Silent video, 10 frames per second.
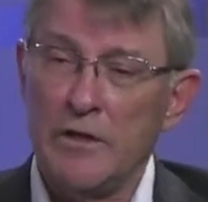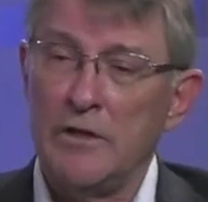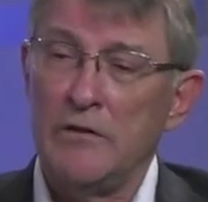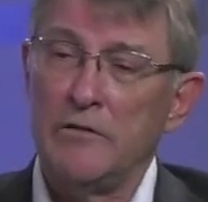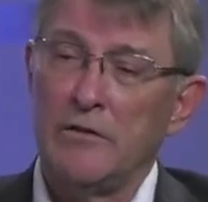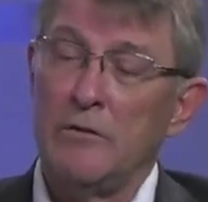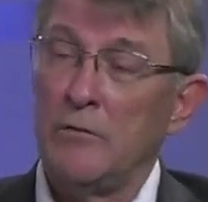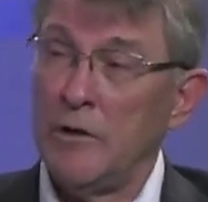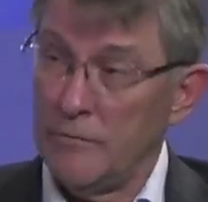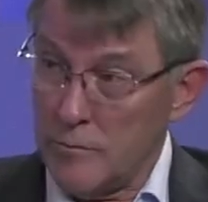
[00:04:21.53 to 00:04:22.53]
it is a
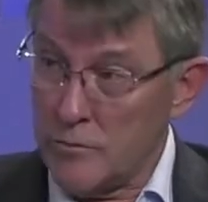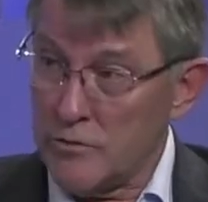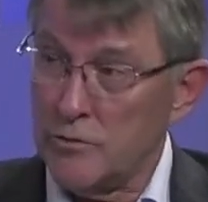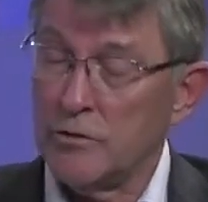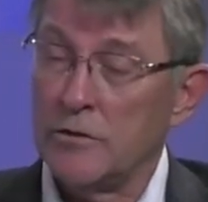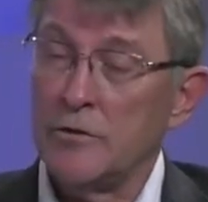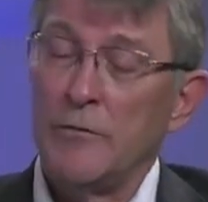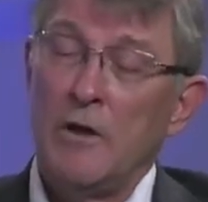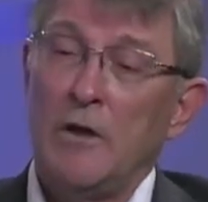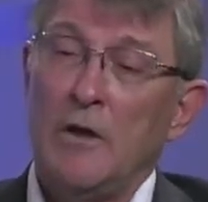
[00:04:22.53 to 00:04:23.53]
radiopharmaceutical.
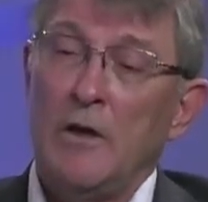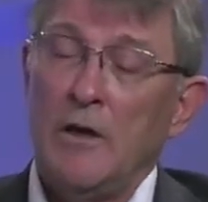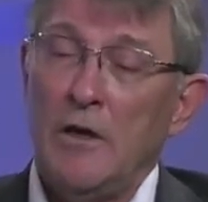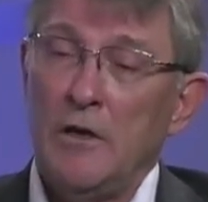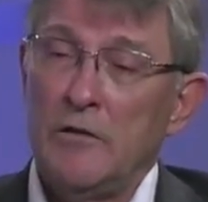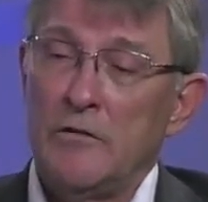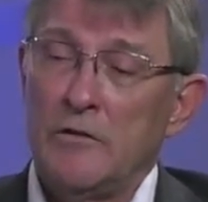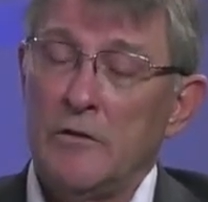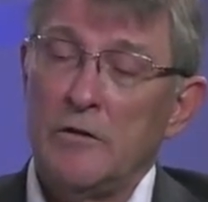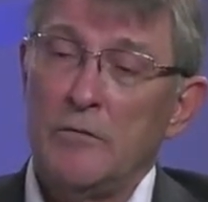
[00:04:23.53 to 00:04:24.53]
It is
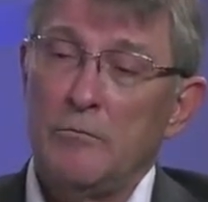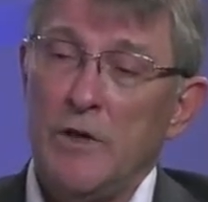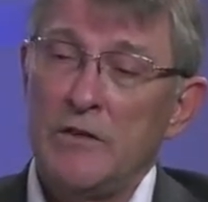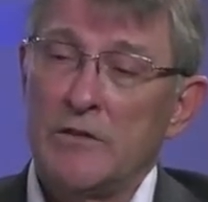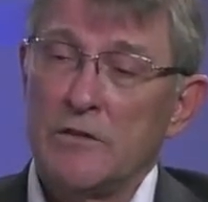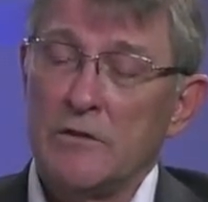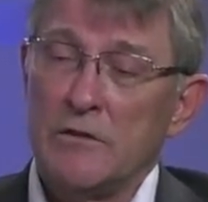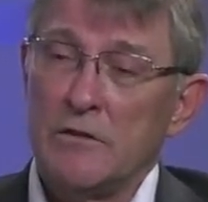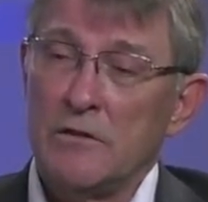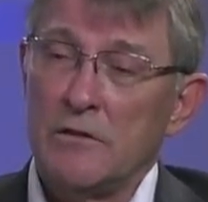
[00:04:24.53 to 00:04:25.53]
based
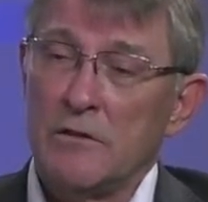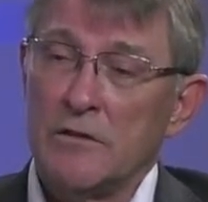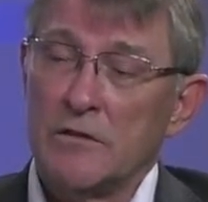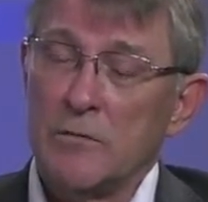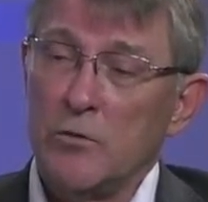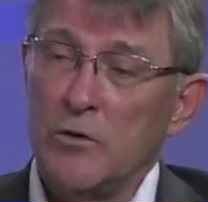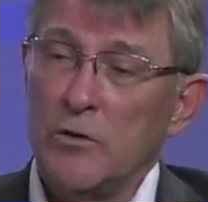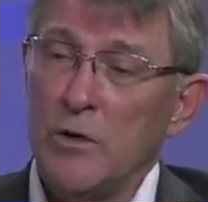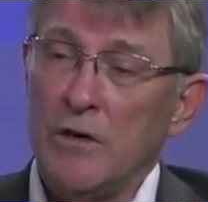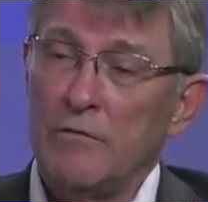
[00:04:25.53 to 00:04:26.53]
on a concept where
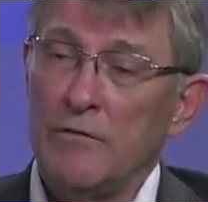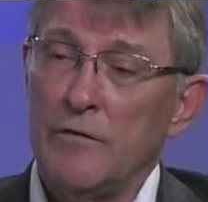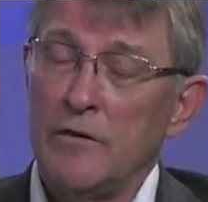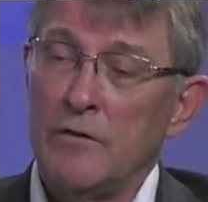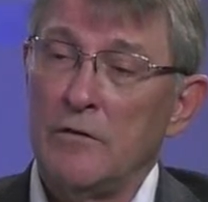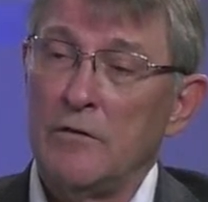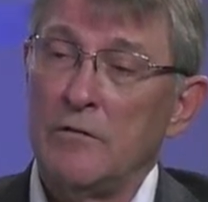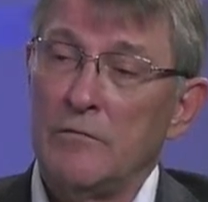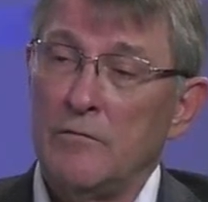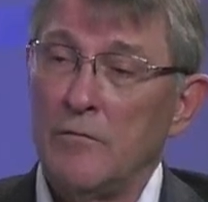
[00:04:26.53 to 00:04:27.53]
you have
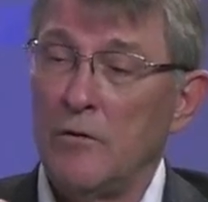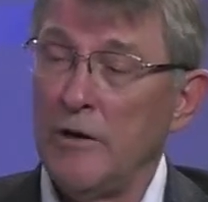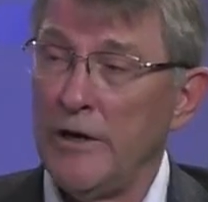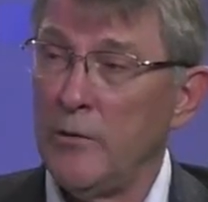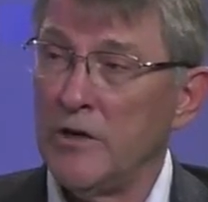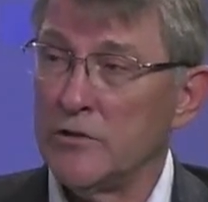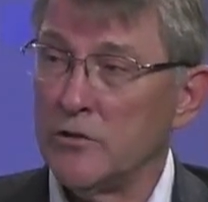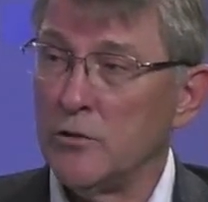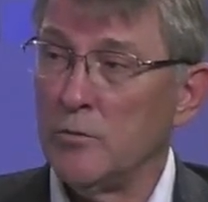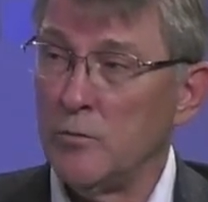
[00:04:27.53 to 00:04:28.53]
a
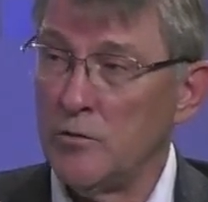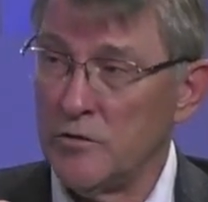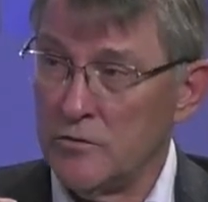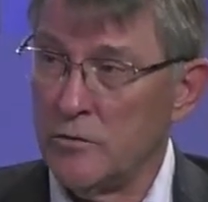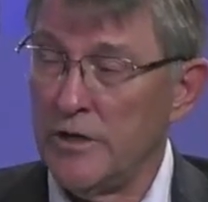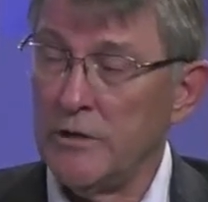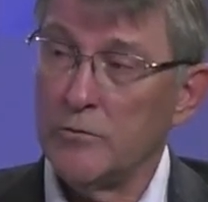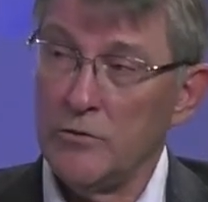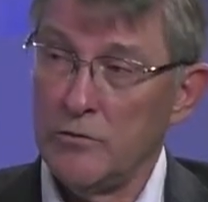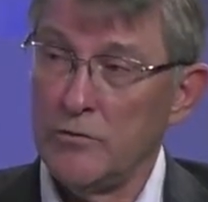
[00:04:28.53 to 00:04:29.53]
radioisotope, which is
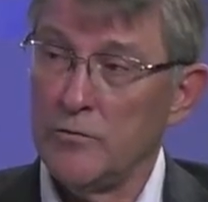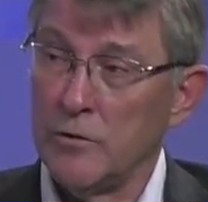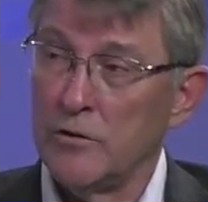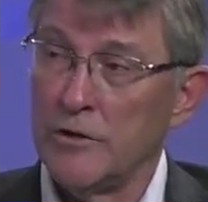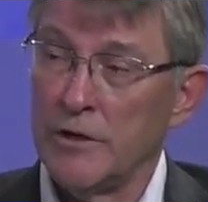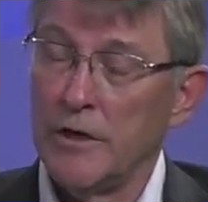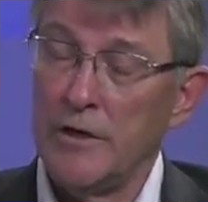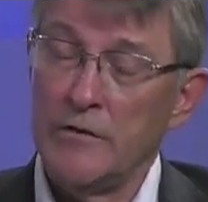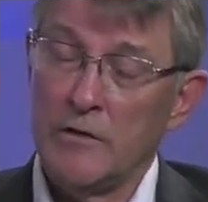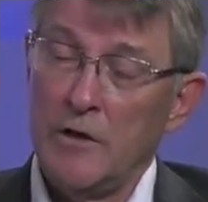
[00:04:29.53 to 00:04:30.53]
radium-224 in our
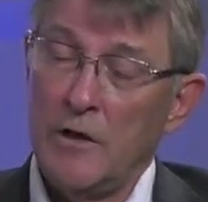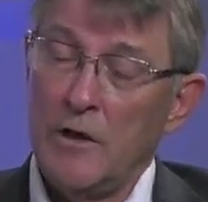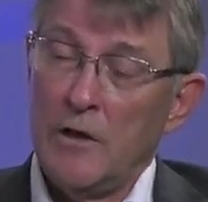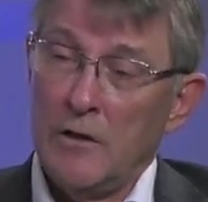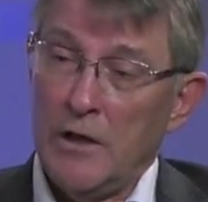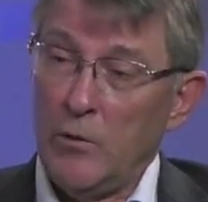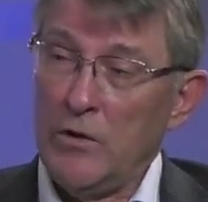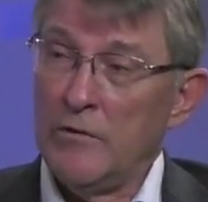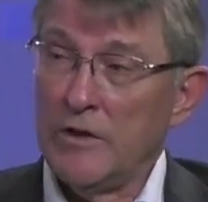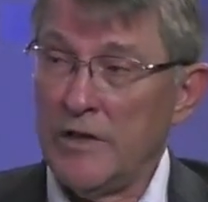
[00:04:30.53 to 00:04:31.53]
case, that
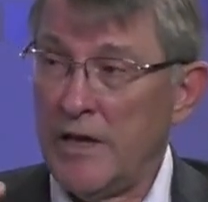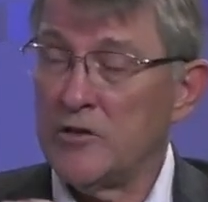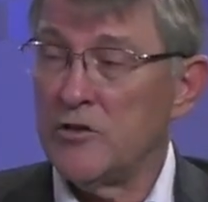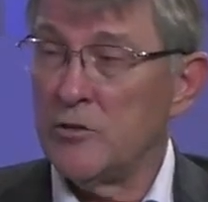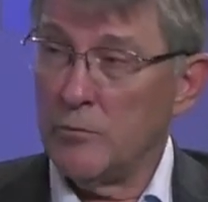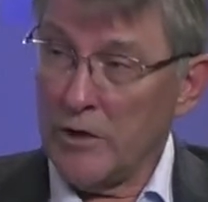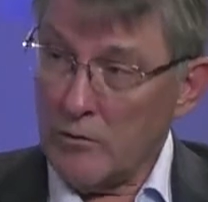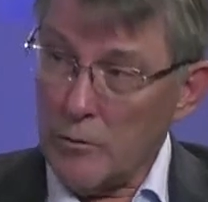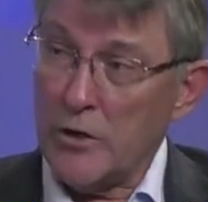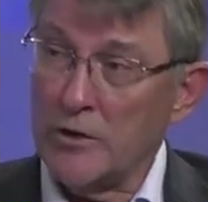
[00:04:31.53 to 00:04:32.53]
we've attached to a
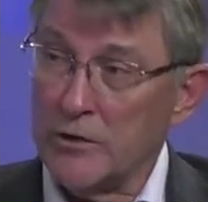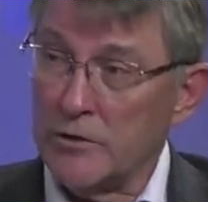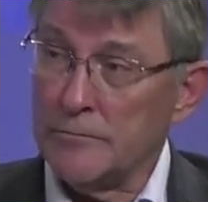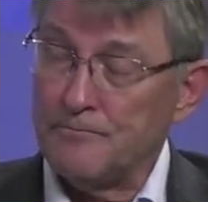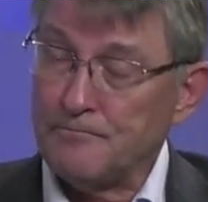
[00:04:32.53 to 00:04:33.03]
microparticle.